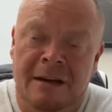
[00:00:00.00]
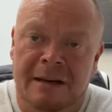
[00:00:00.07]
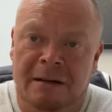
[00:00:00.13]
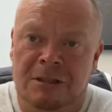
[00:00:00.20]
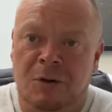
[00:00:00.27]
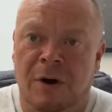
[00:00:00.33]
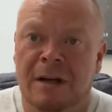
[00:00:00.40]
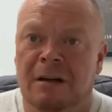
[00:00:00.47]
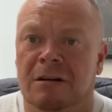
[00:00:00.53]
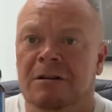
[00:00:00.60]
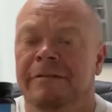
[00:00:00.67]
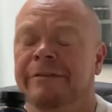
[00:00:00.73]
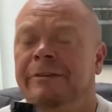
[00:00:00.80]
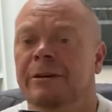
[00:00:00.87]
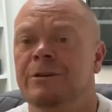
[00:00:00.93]
There's quite a lot of
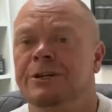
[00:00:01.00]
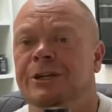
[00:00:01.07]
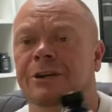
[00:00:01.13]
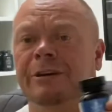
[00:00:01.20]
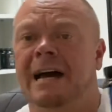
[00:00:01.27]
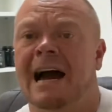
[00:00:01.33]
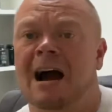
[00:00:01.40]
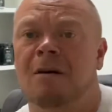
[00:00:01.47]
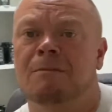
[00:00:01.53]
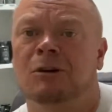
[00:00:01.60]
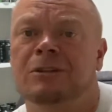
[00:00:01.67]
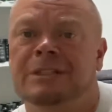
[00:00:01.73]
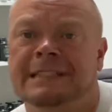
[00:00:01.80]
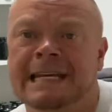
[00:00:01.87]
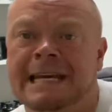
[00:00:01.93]
confusion on how
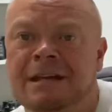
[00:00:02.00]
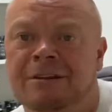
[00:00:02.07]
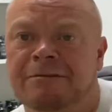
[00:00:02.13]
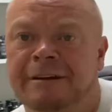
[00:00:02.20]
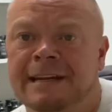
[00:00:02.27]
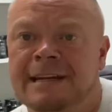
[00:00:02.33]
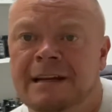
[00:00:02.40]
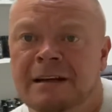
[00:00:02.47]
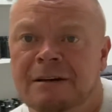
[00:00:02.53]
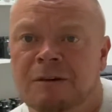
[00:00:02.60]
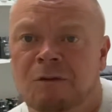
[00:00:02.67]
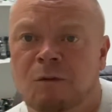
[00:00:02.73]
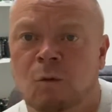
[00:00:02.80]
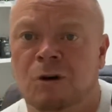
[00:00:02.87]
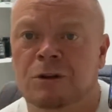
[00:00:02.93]
much D3
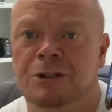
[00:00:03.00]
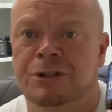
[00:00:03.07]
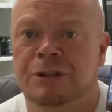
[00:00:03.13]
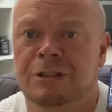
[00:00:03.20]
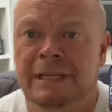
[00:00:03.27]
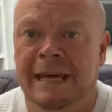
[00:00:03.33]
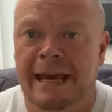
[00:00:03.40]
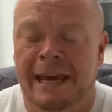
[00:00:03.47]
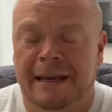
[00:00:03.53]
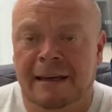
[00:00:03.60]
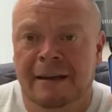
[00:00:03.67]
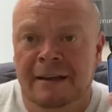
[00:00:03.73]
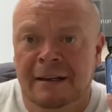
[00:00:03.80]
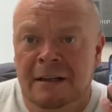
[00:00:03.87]
one should take.